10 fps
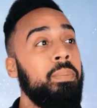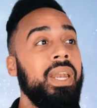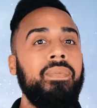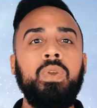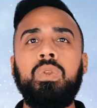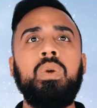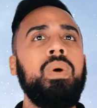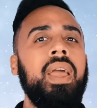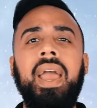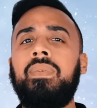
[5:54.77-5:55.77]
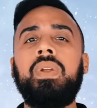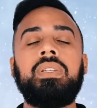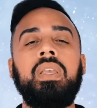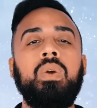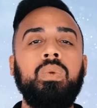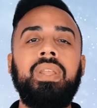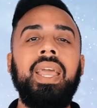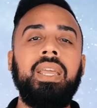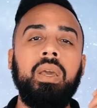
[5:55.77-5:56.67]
But if you do it every single day,